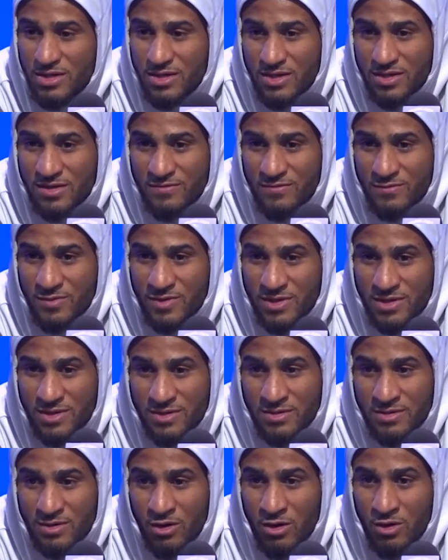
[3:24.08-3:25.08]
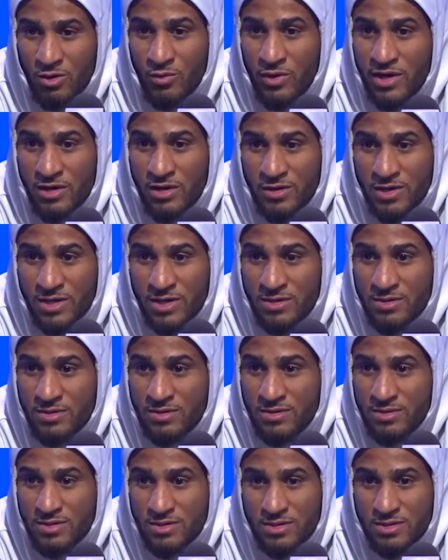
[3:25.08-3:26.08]
if we are aware and,
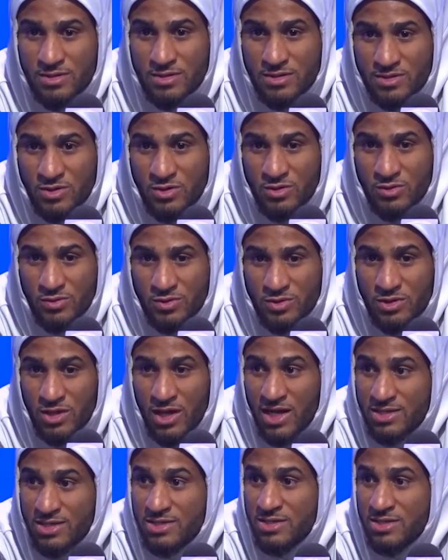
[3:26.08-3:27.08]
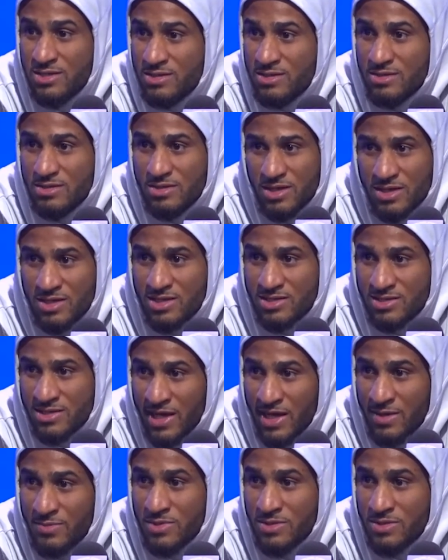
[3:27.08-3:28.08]
you know, we're locked in, that doesn't
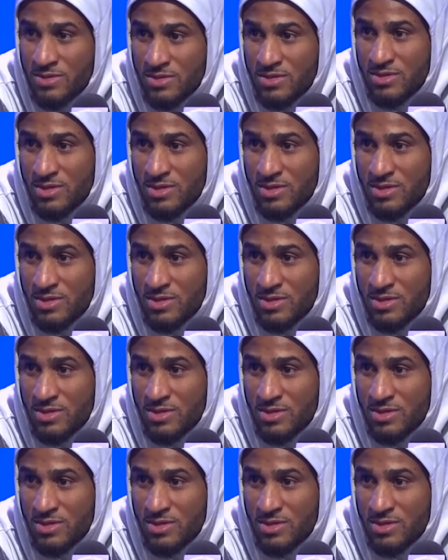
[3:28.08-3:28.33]
happen.